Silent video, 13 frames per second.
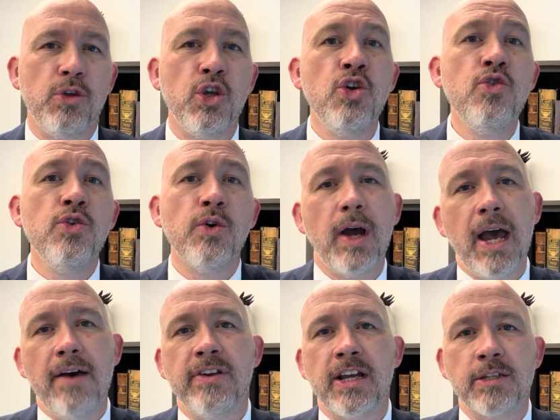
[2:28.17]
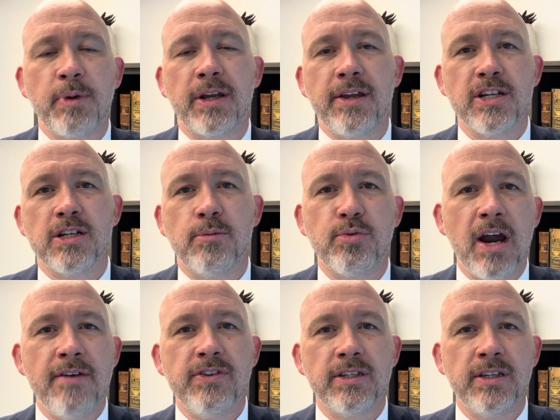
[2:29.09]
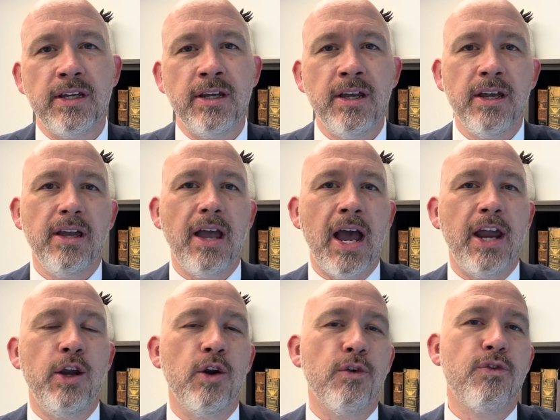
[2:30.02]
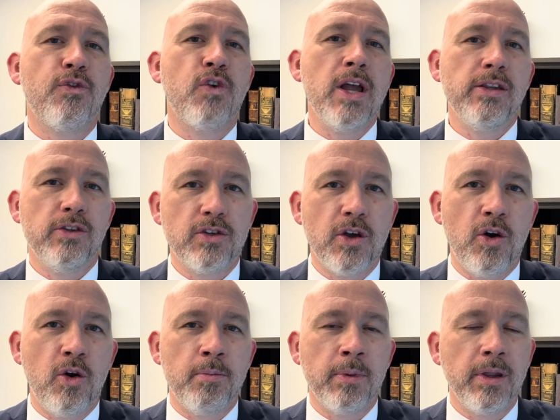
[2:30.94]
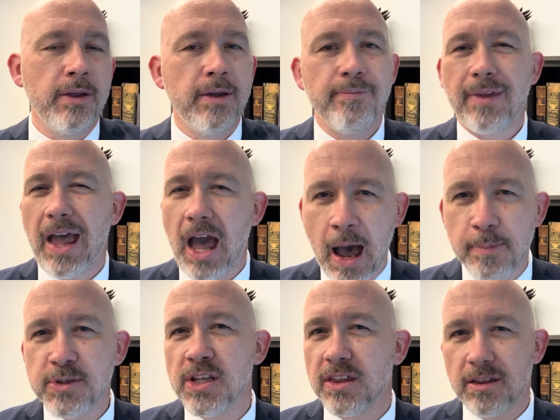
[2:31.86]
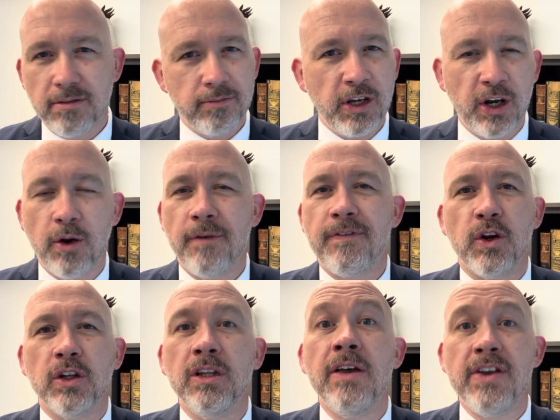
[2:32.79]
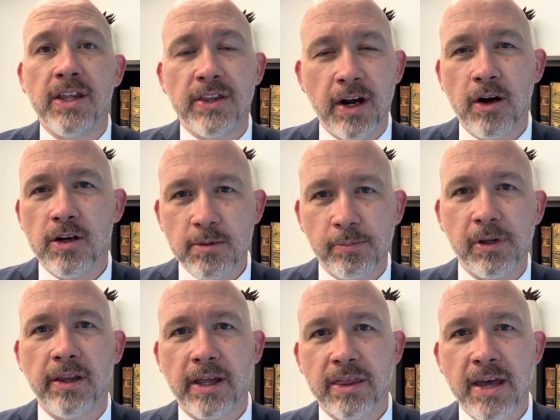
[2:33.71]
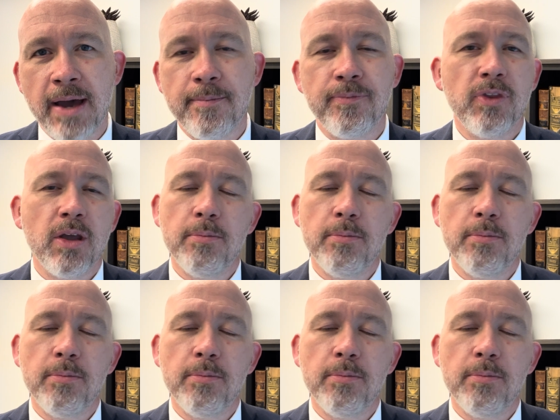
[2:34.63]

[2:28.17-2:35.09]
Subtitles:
You don't have an expectation of privacy at your friend's home, absent, if you're living there or something like that.